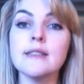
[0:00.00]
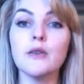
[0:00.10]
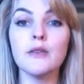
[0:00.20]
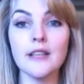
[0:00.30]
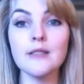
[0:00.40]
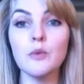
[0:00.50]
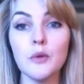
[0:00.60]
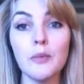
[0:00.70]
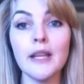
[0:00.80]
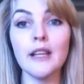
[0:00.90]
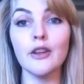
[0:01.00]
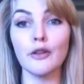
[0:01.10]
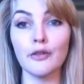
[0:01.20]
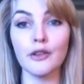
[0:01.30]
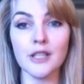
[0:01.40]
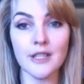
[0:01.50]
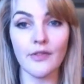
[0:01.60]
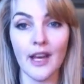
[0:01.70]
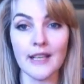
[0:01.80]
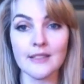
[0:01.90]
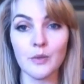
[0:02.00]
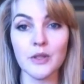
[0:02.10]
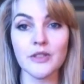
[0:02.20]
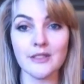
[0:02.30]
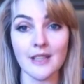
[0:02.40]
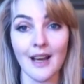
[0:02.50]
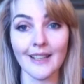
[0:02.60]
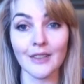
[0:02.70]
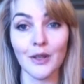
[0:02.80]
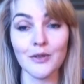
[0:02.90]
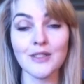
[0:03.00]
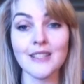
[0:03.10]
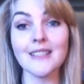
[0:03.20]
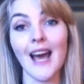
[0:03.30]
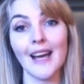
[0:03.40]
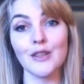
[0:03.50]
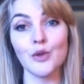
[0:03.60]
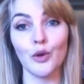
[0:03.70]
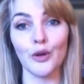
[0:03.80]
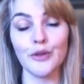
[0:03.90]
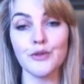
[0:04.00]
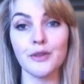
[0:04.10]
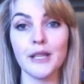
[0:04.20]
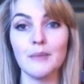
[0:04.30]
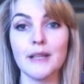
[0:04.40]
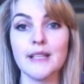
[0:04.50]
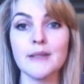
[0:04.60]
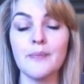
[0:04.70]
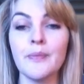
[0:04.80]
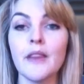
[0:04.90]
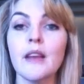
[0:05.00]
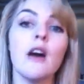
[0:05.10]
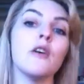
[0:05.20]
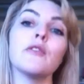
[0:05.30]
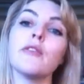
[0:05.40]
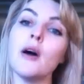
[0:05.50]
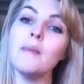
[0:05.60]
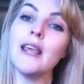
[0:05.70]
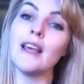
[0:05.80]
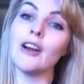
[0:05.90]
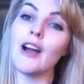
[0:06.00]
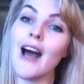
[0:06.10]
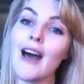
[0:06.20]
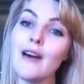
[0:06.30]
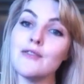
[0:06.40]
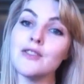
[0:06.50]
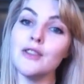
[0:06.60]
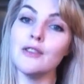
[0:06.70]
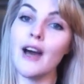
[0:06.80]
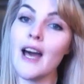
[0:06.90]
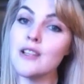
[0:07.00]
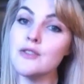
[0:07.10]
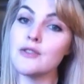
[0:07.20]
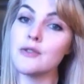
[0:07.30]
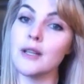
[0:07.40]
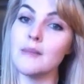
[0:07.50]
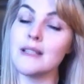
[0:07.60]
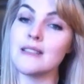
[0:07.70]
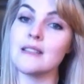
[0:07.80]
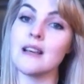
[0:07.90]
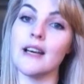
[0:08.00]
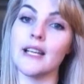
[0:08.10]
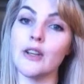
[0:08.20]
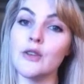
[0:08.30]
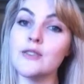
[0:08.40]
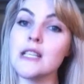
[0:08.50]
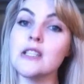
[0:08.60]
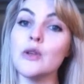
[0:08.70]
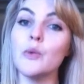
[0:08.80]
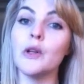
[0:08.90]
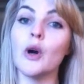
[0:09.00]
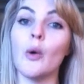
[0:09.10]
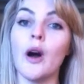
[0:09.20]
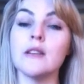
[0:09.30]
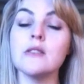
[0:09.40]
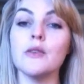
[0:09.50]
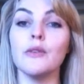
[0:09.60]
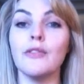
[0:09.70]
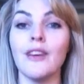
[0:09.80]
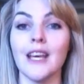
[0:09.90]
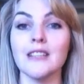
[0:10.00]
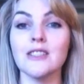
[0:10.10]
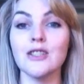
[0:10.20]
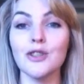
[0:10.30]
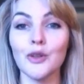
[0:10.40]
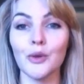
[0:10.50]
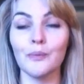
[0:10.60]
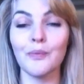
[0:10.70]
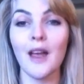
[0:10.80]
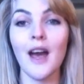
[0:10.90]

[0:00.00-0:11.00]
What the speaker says: So this would be your first phase, which is diagnosis and or treatment. From here, after you've had your treatment and diagnosis, you will go on to phase 2.